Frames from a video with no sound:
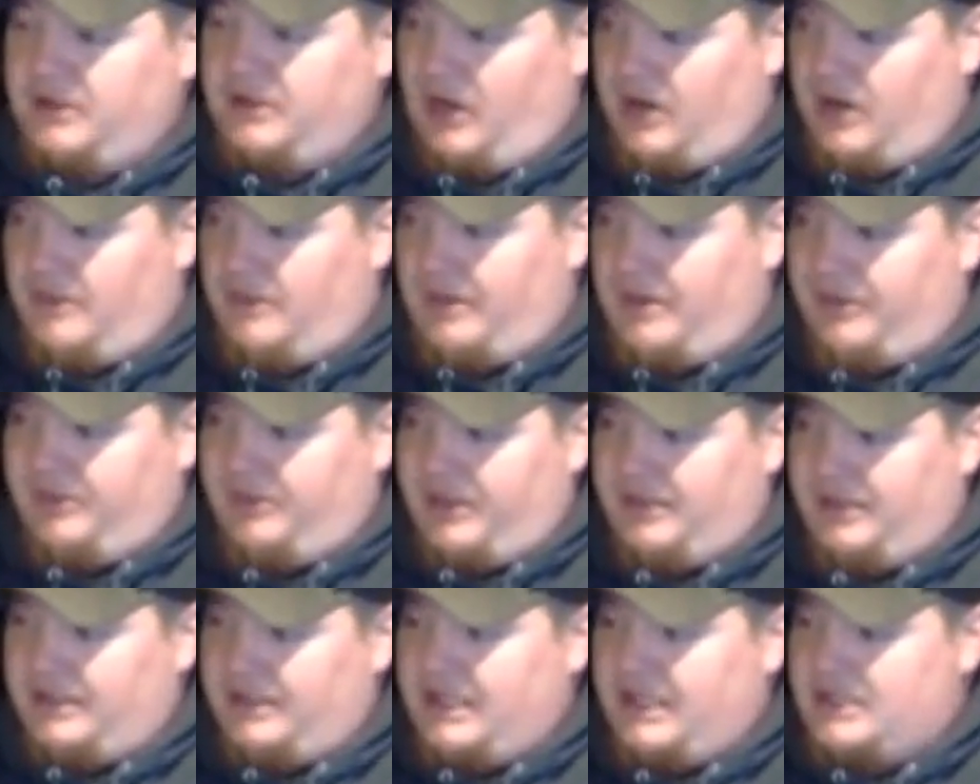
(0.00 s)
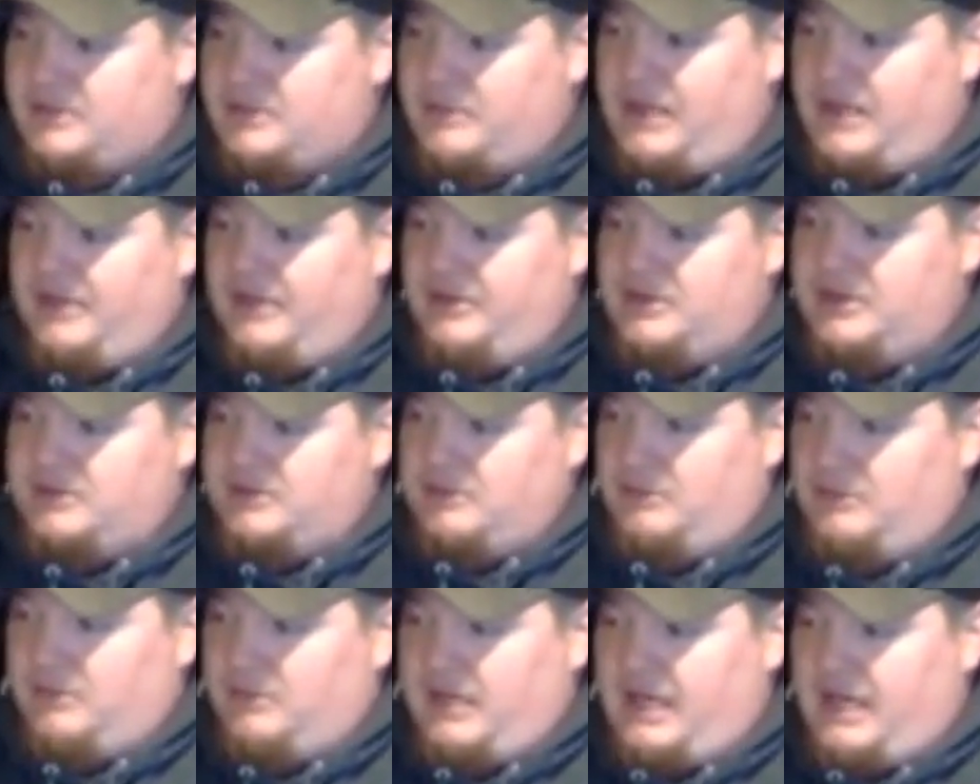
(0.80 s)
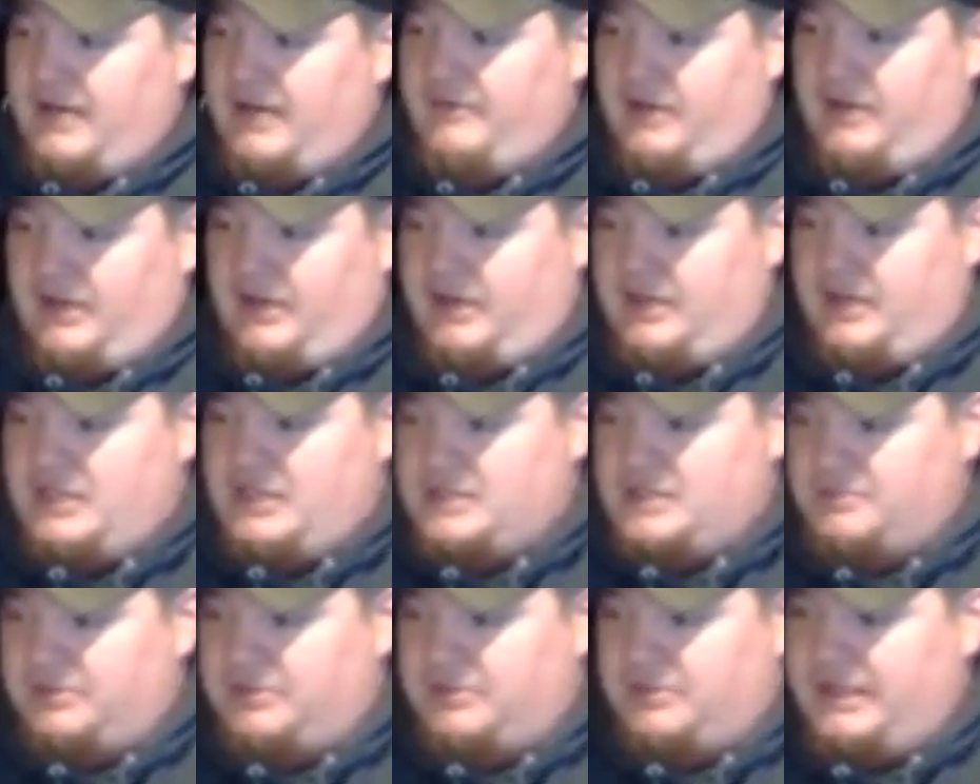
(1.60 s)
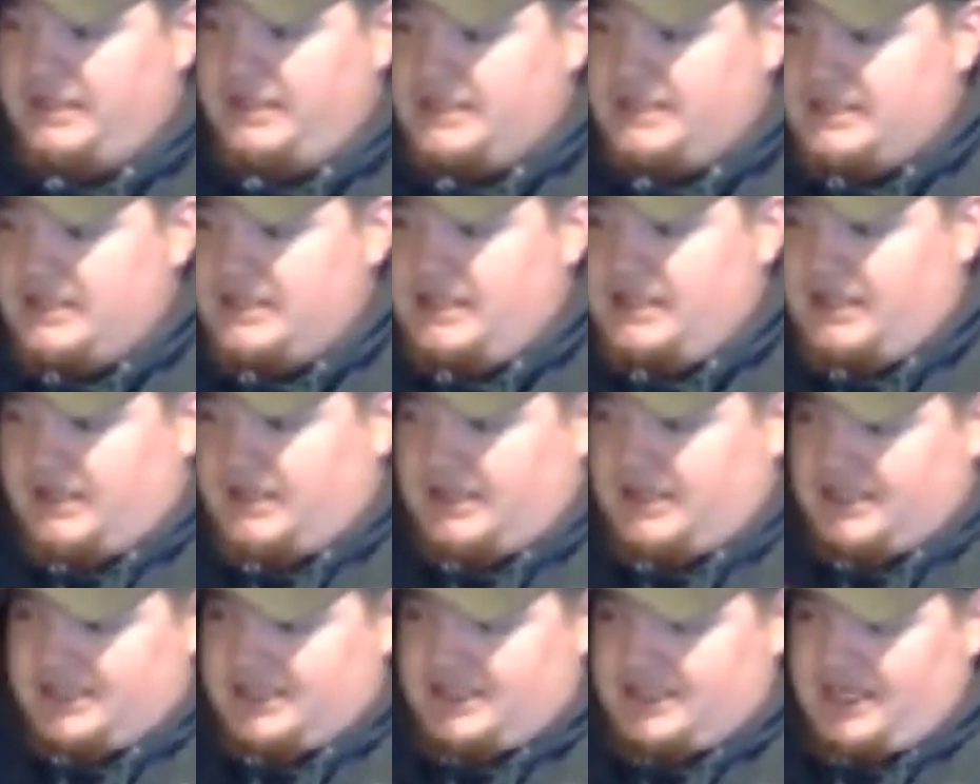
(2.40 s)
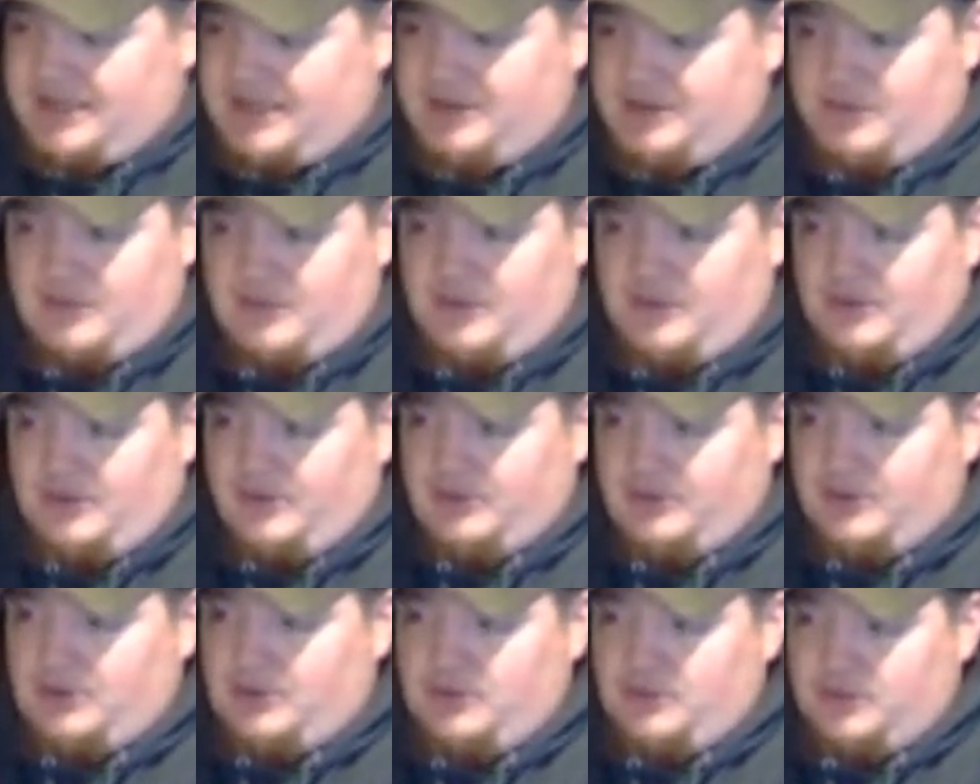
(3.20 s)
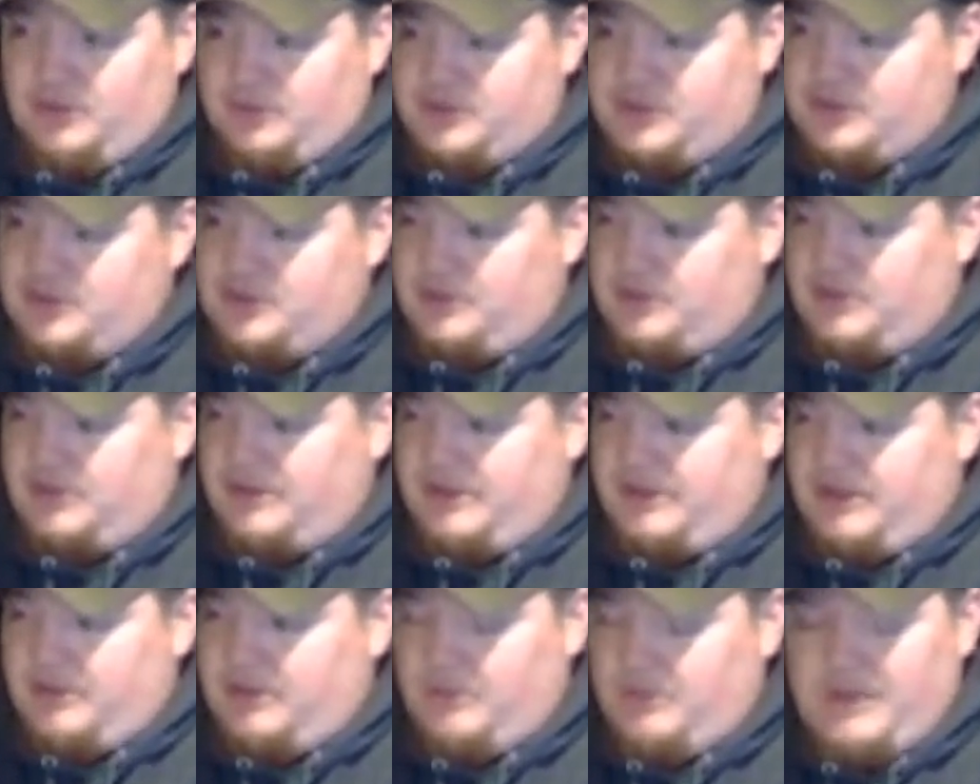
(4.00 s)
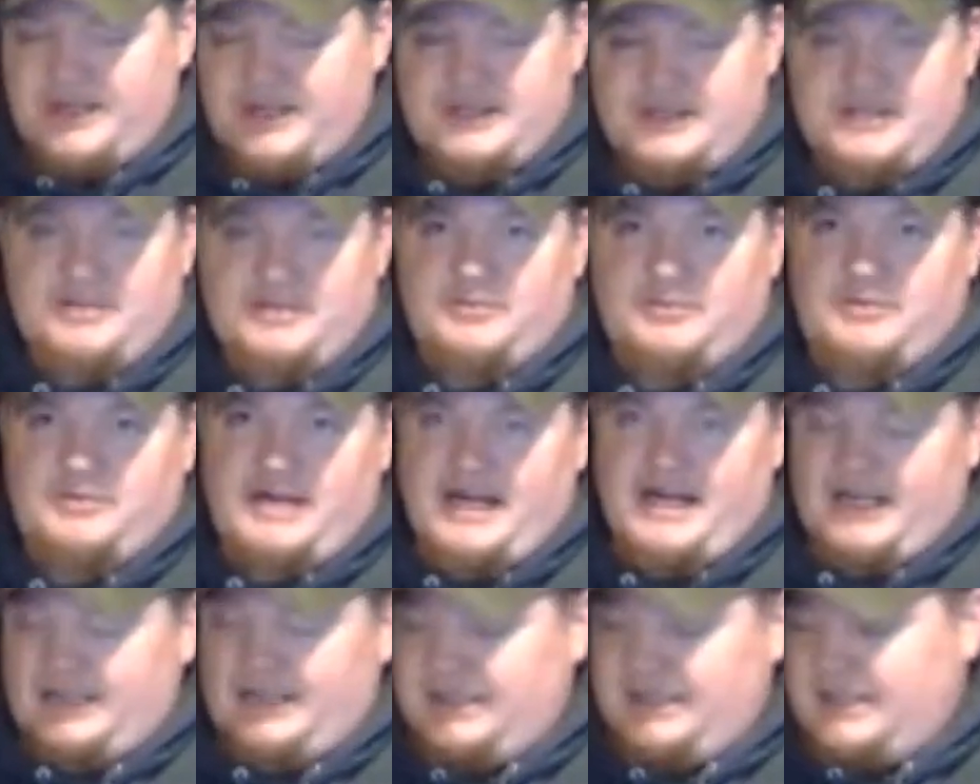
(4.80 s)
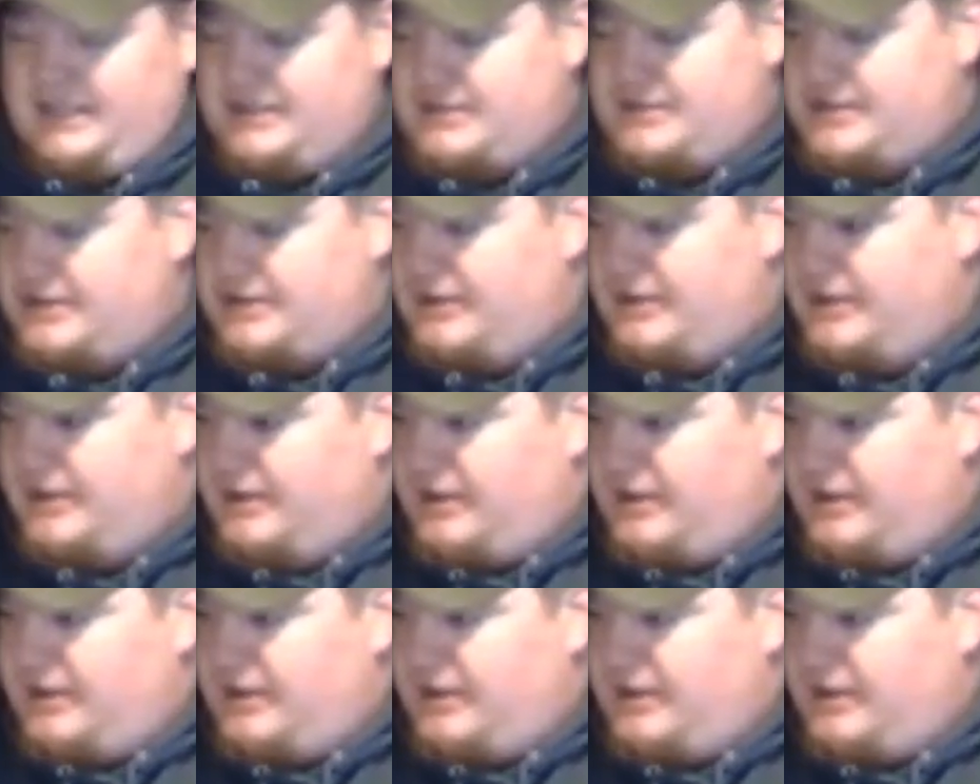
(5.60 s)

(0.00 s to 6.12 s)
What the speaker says: I think that's why this one would have a nice place. Nice 10-year-old, cool story, west of the Rockies.